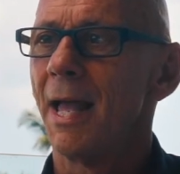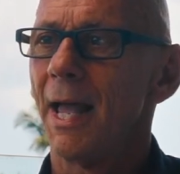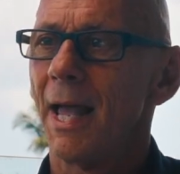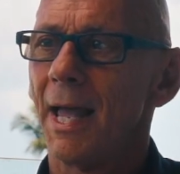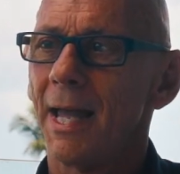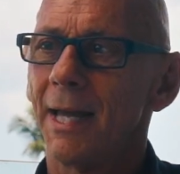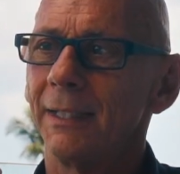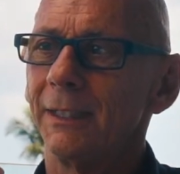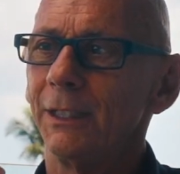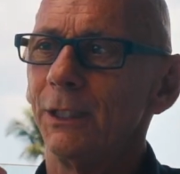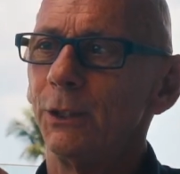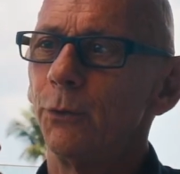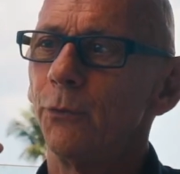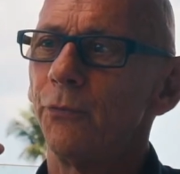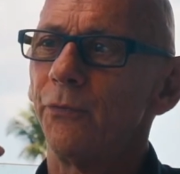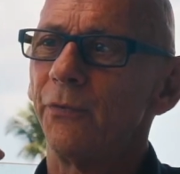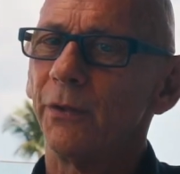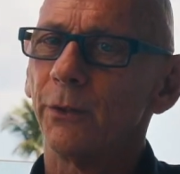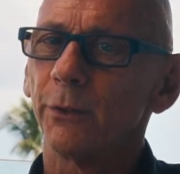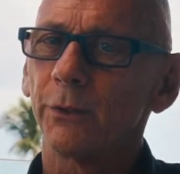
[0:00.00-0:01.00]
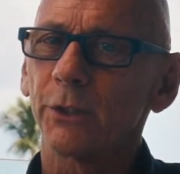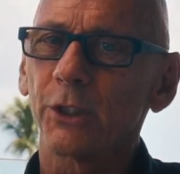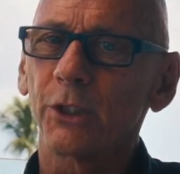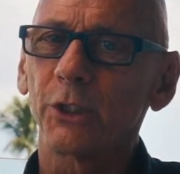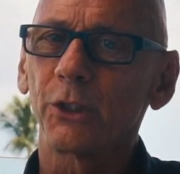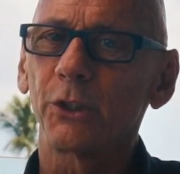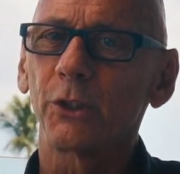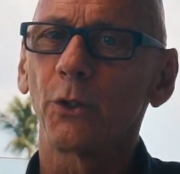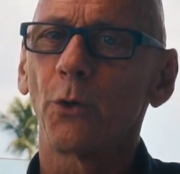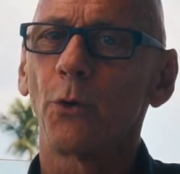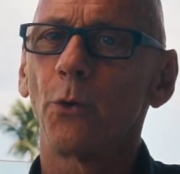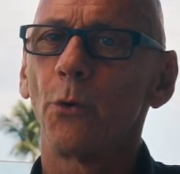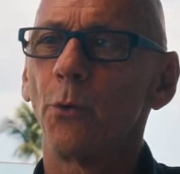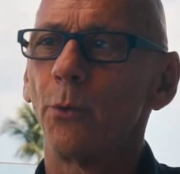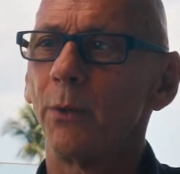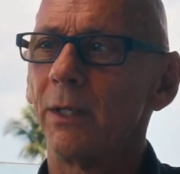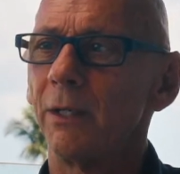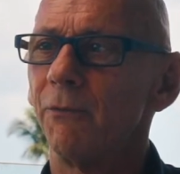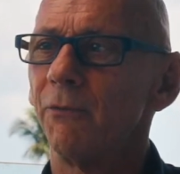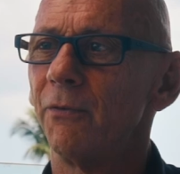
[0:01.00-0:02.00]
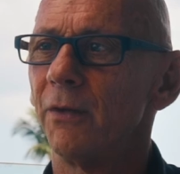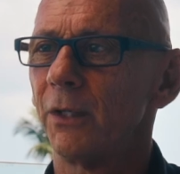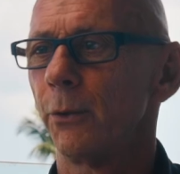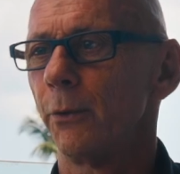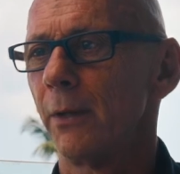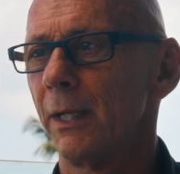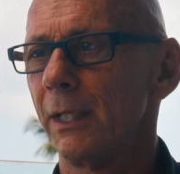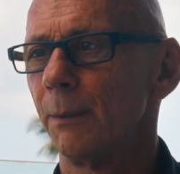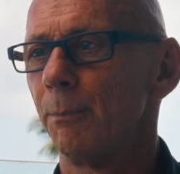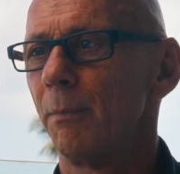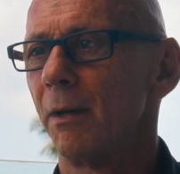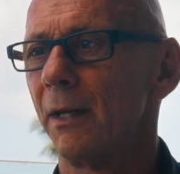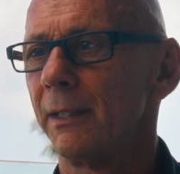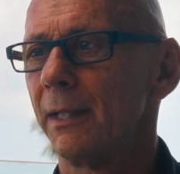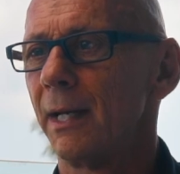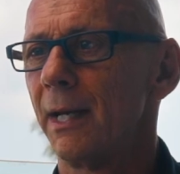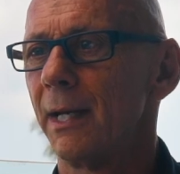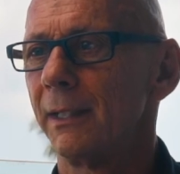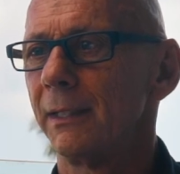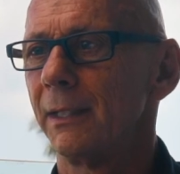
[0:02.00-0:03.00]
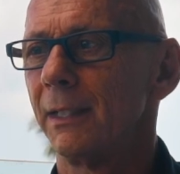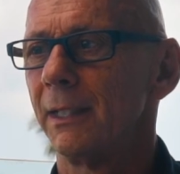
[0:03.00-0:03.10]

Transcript: And you feel so invigorated by that.